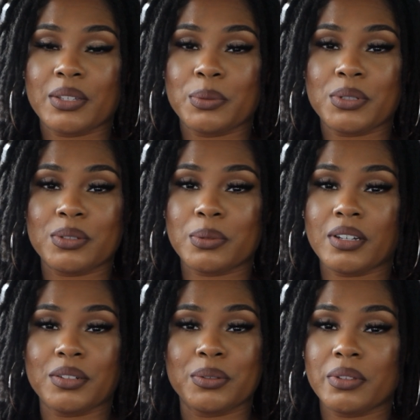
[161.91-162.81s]
which is what
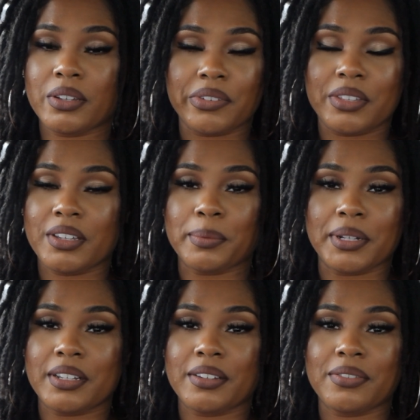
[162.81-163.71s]
I do with everything in
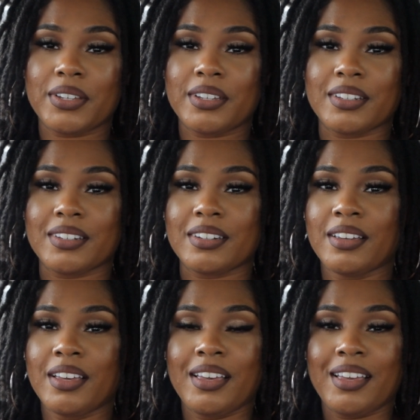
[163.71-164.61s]
my life,
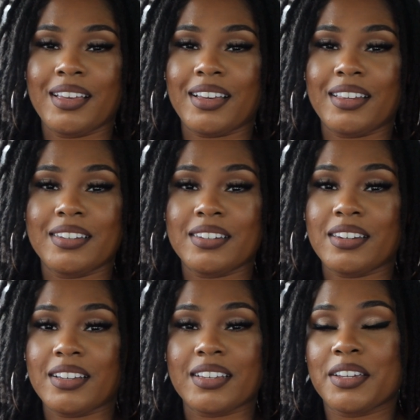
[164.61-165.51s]
and I did
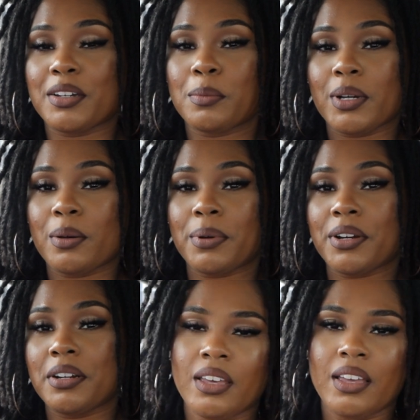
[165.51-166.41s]
not care about
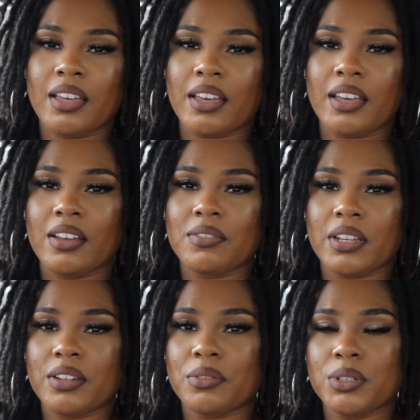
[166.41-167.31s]
parting. I have
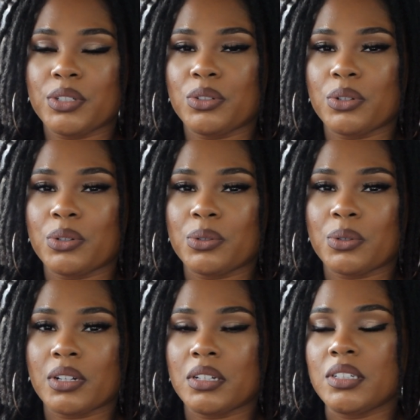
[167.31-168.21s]
like really
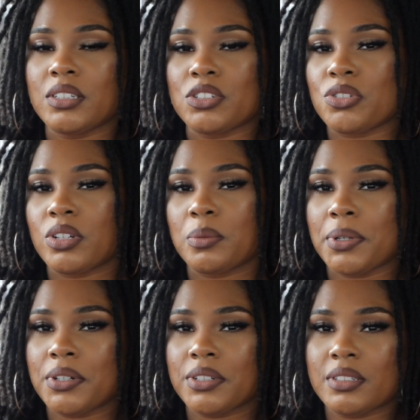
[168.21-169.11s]
no clean straight
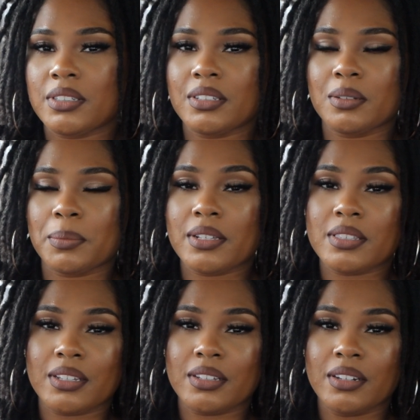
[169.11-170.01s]
parts in my
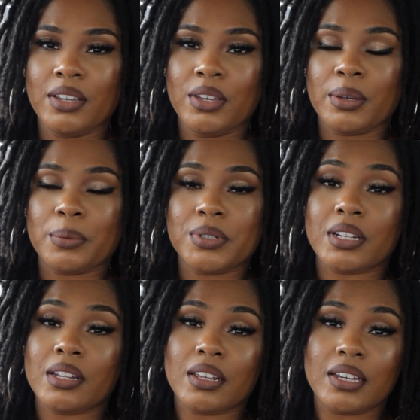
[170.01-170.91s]
set, which
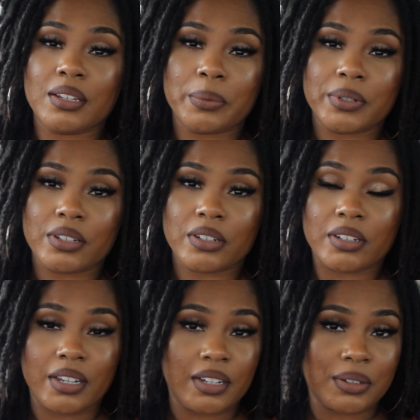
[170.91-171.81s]
I like when they're
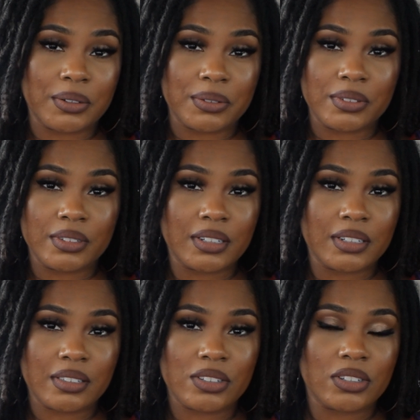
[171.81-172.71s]
down
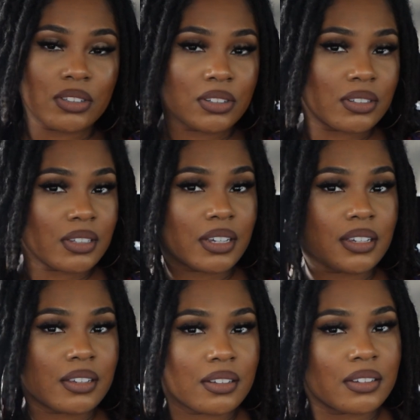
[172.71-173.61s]
because it just looks
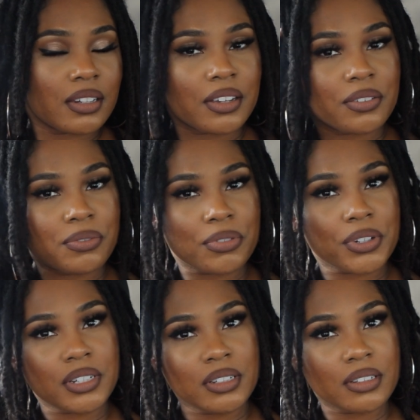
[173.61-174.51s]
like
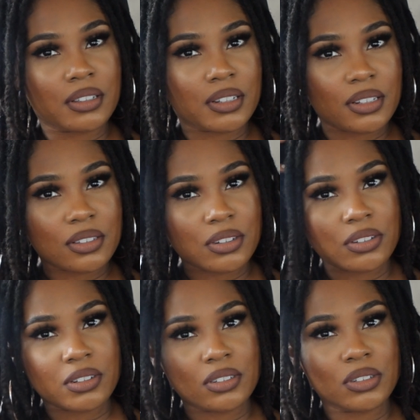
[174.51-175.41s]
free. It doesn't
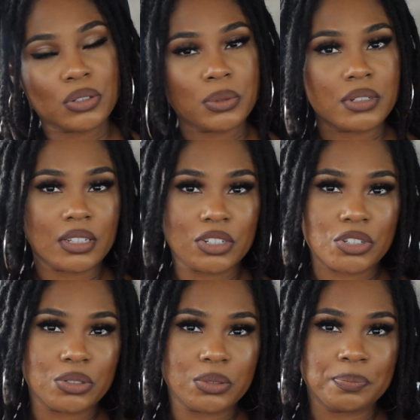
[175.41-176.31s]
look too
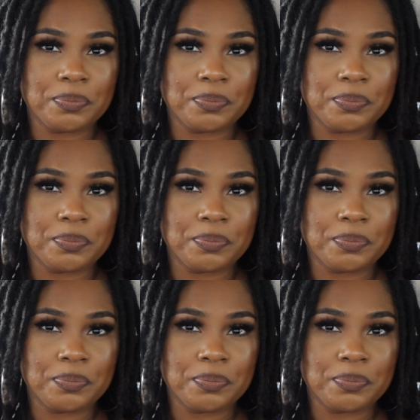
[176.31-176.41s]
intentional.